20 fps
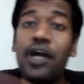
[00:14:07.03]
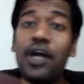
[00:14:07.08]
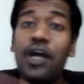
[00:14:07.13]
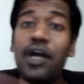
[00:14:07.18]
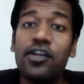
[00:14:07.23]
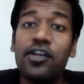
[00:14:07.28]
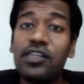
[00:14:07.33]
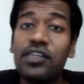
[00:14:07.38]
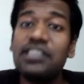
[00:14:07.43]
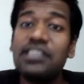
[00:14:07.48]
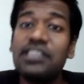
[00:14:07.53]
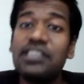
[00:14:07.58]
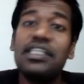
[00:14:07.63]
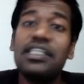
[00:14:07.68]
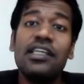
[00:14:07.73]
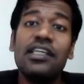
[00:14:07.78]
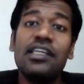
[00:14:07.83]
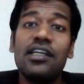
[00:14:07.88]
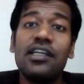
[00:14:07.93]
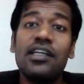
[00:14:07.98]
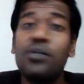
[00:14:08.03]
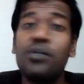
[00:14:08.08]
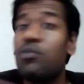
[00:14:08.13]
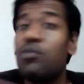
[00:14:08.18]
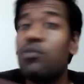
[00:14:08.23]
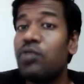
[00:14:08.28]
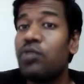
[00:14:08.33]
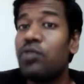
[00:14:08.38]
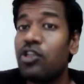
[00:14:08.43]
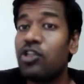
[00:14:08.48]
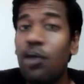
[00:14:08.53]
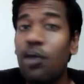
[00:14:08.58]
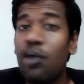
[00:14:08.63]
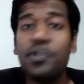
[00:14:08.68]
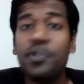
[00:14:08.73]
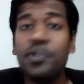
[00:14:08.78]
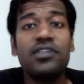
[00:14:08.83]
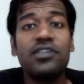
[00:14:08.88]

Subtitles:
accuracy, the topics